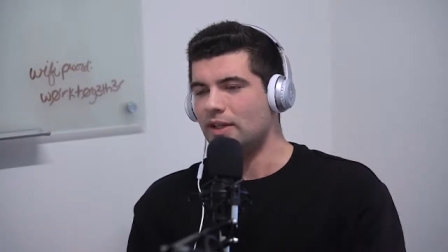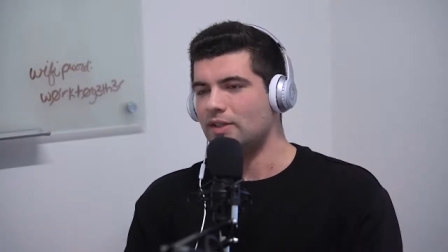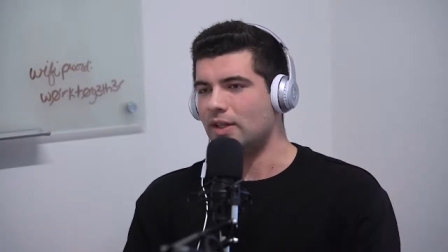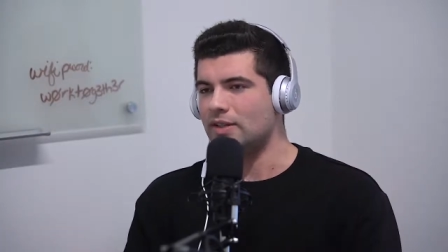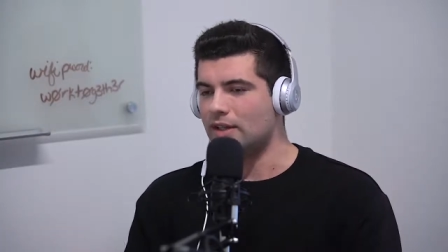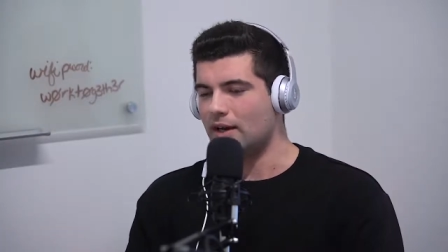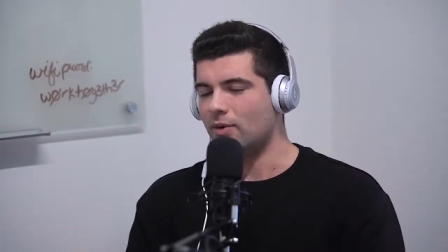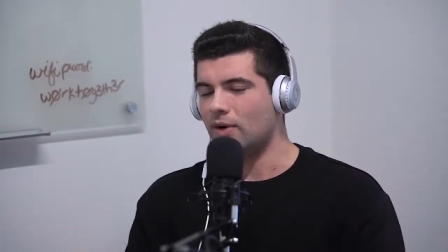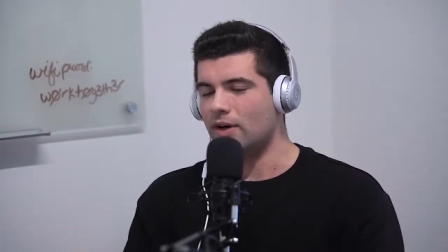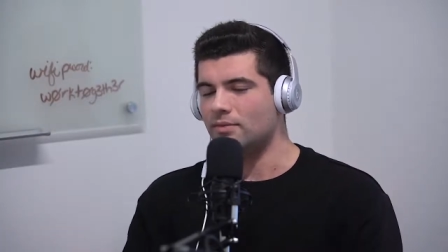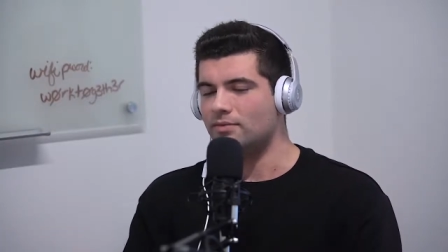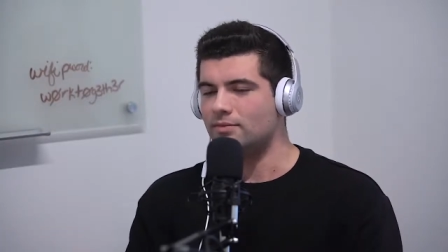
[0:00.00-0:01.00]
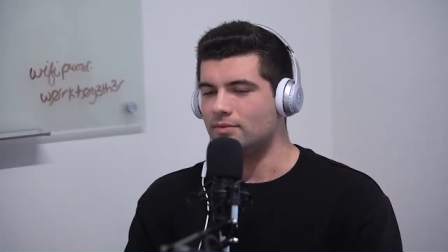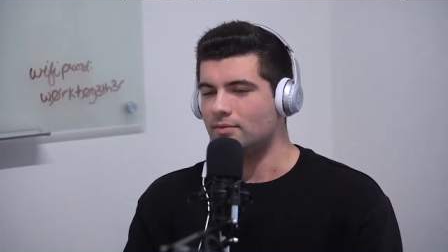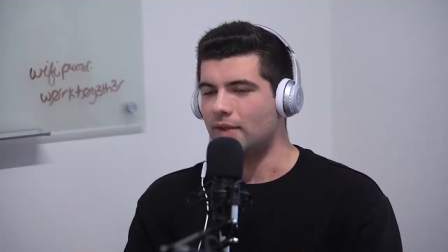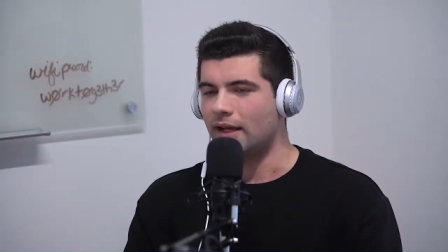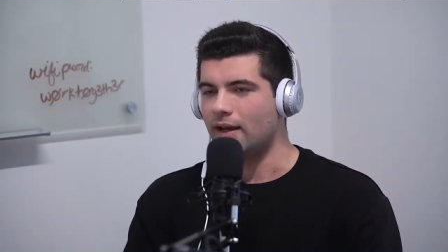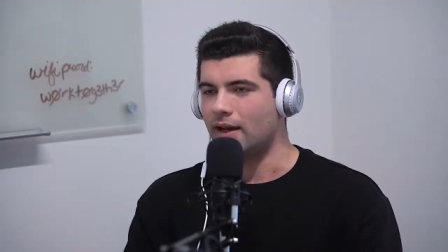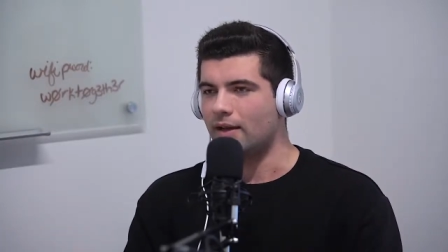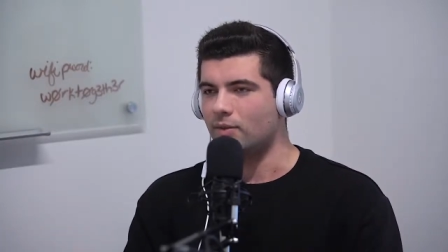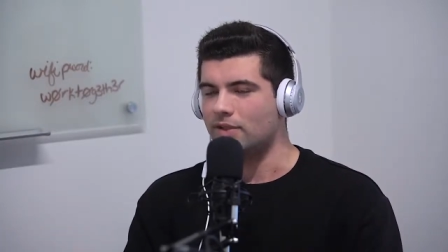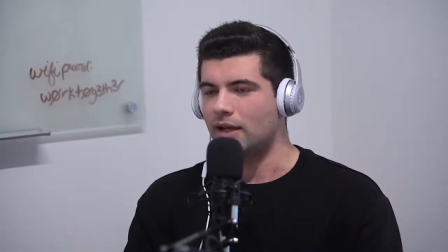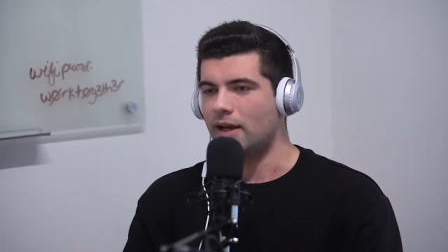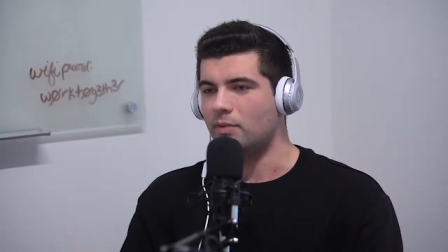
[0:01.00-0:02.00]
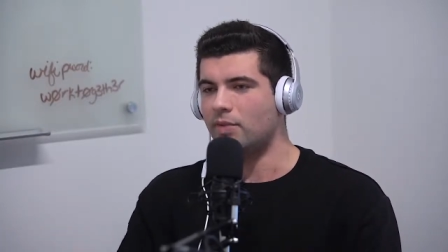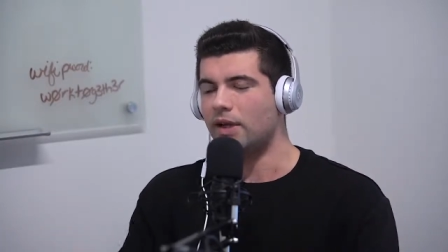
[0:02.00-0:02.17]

So that's kind of where like I reside.